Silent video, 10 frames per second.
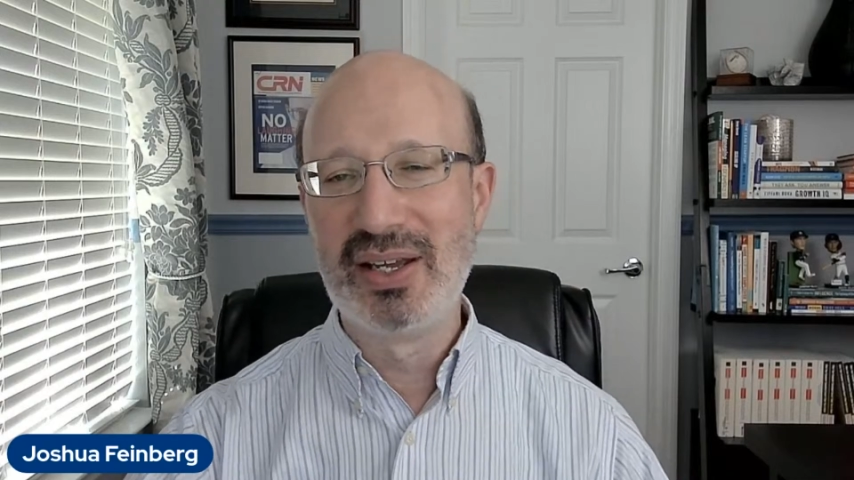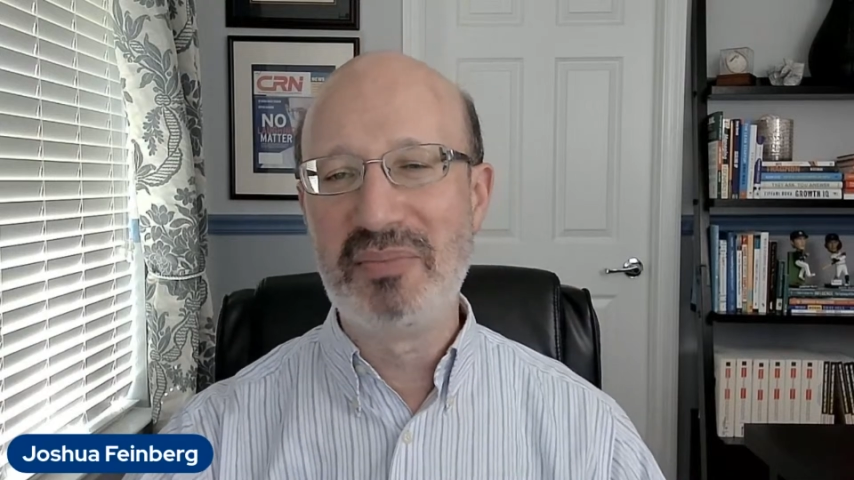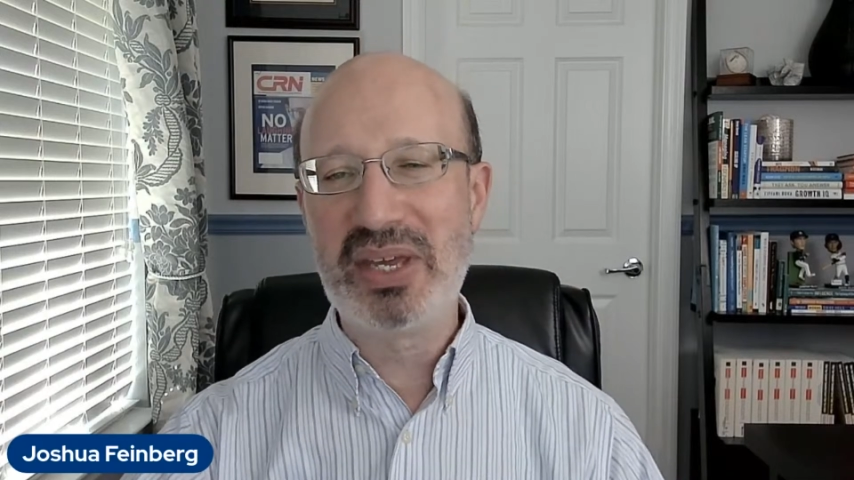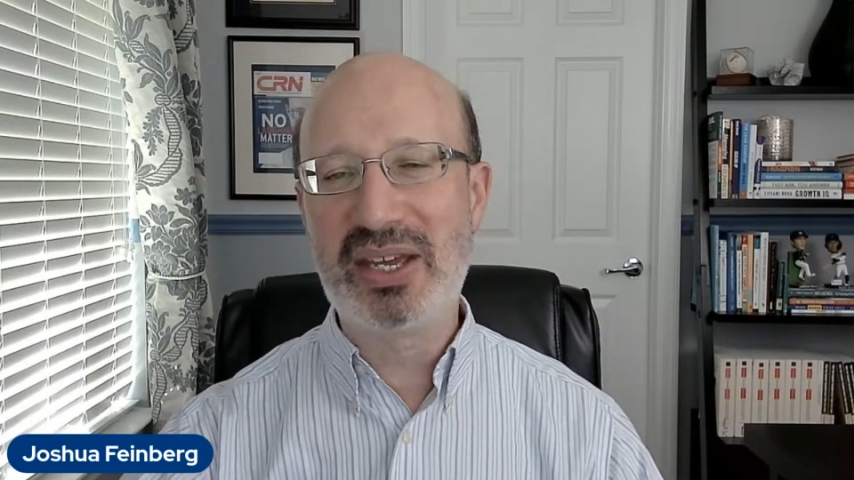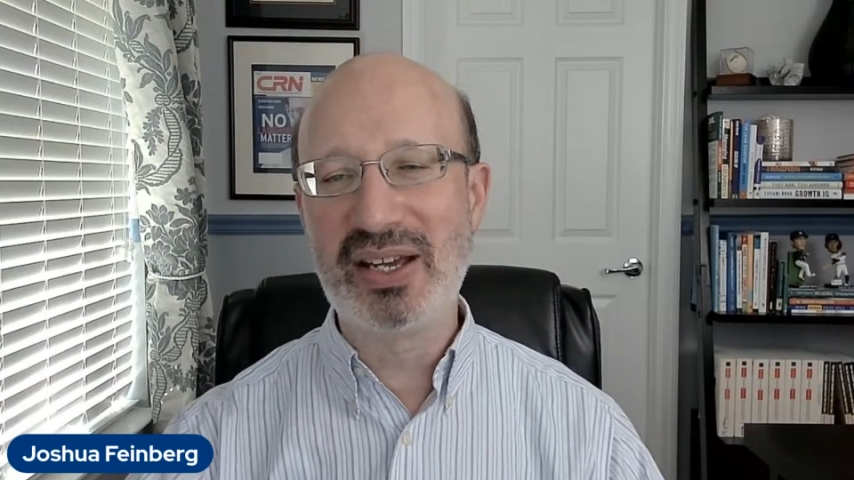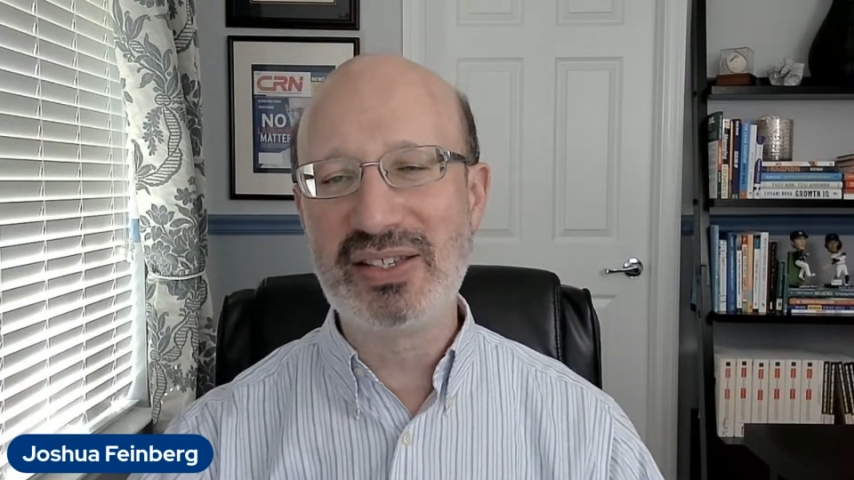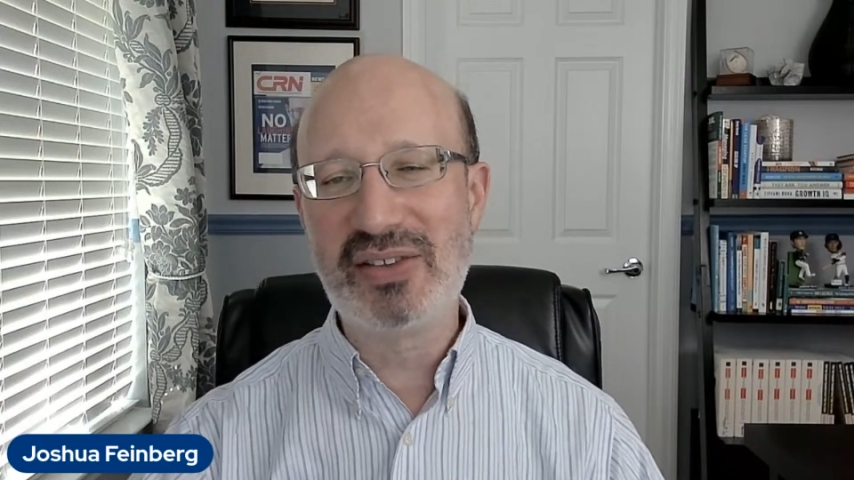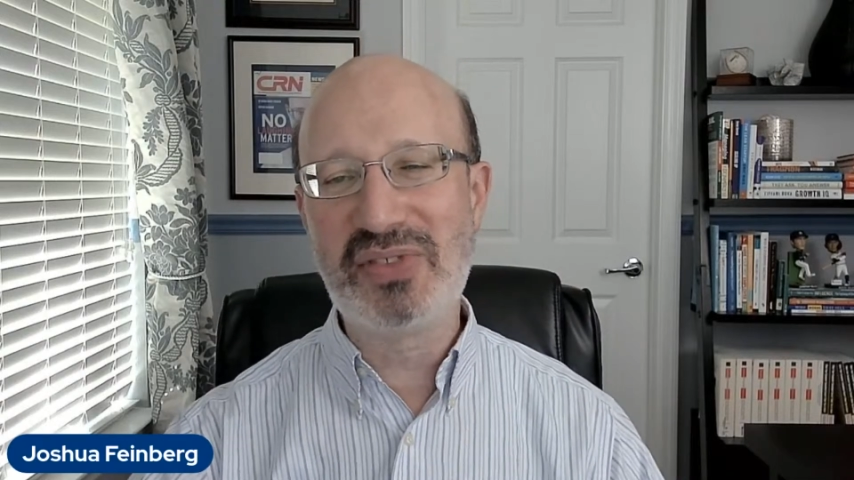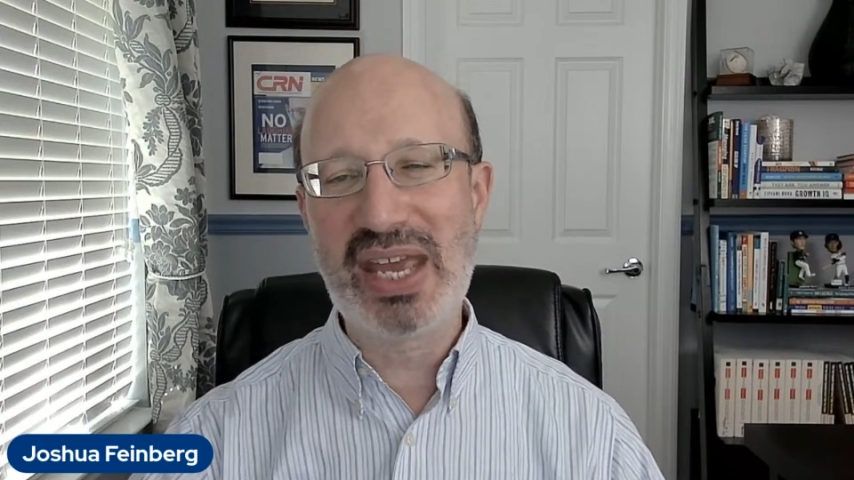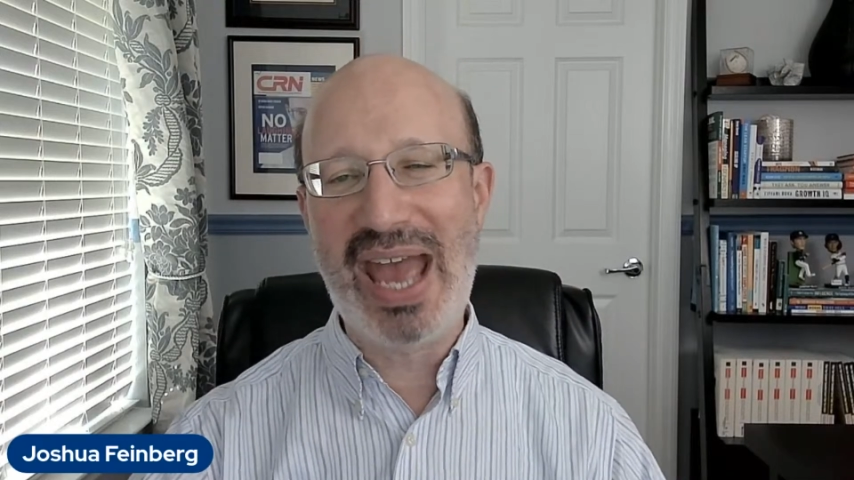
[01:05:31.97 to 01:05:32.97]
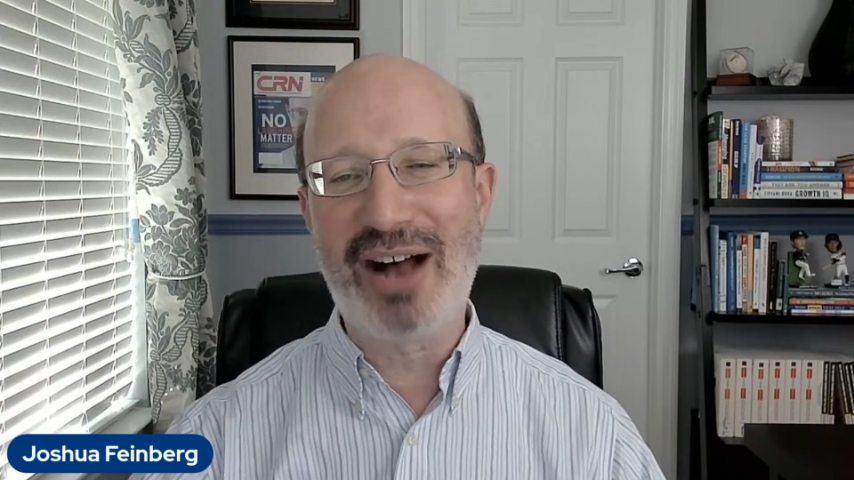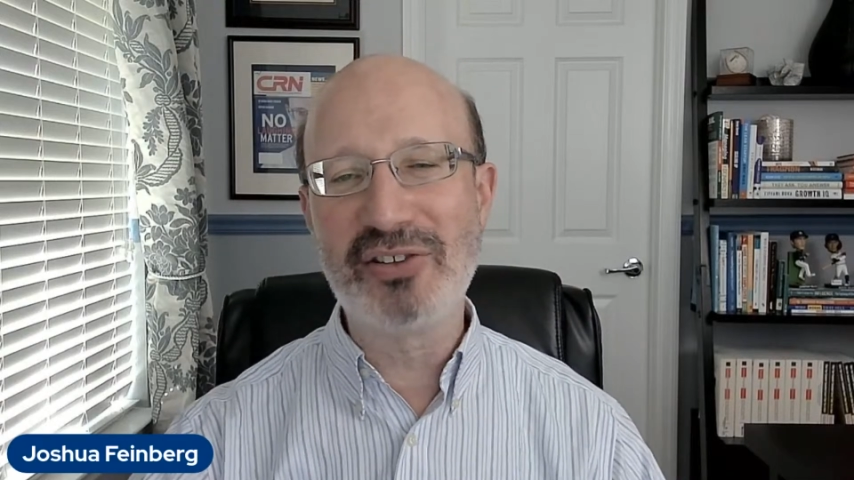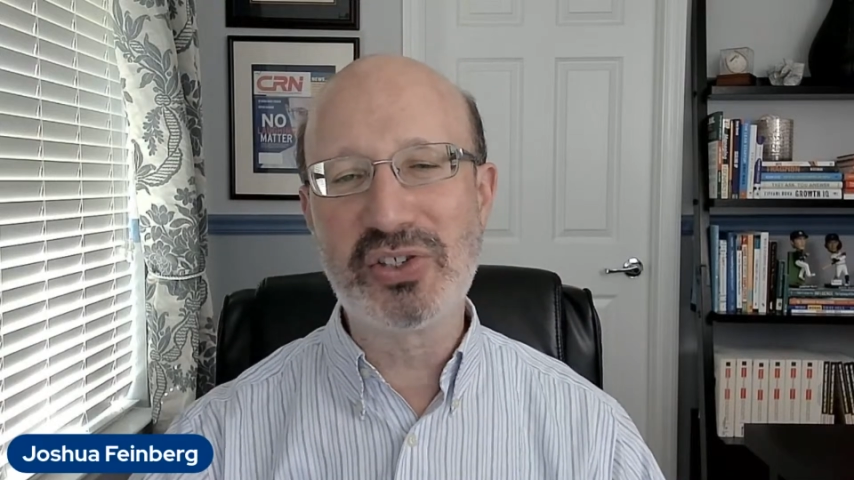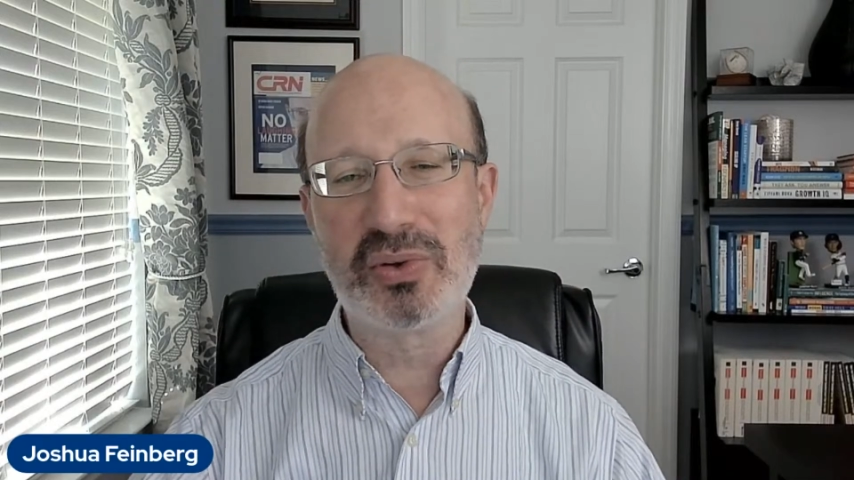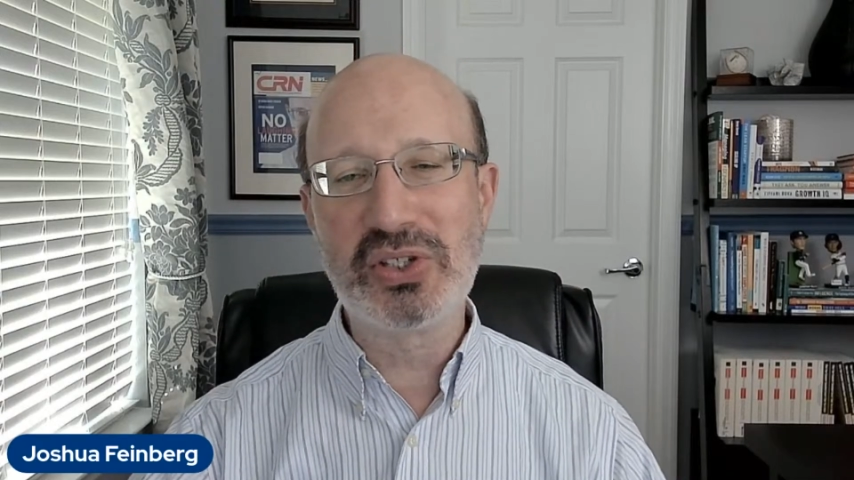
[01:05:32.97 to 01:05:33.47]
Because if they
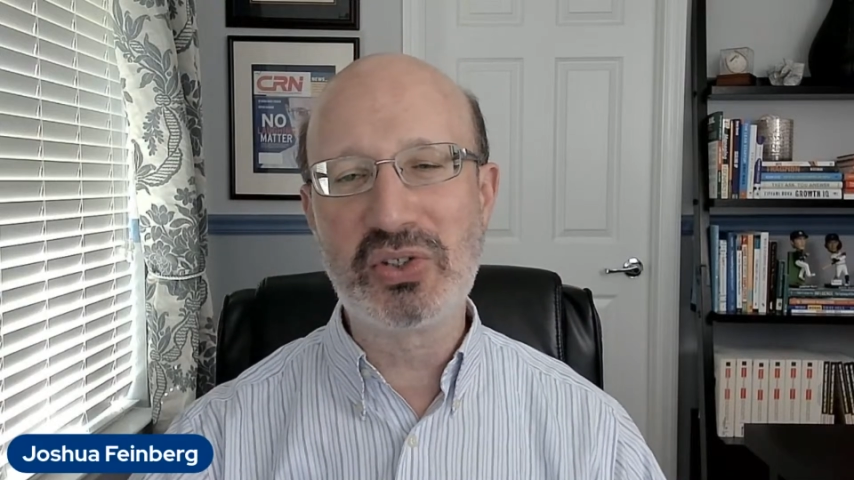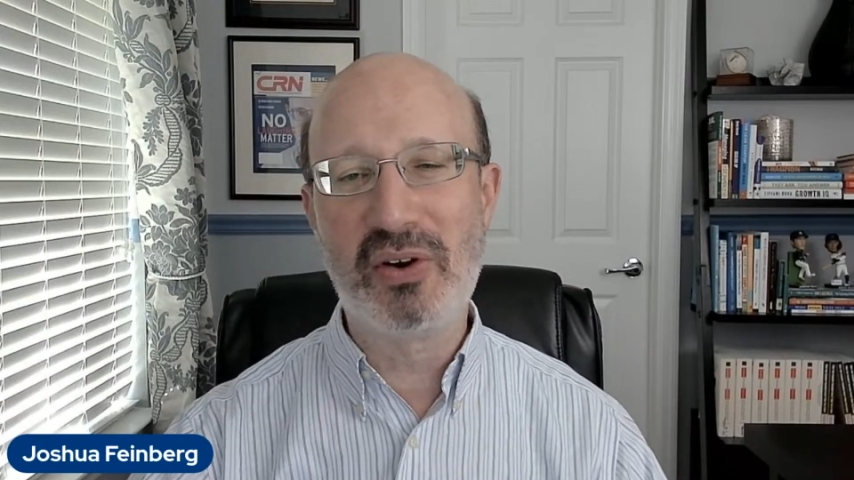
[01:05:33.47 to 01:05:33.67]
outsource to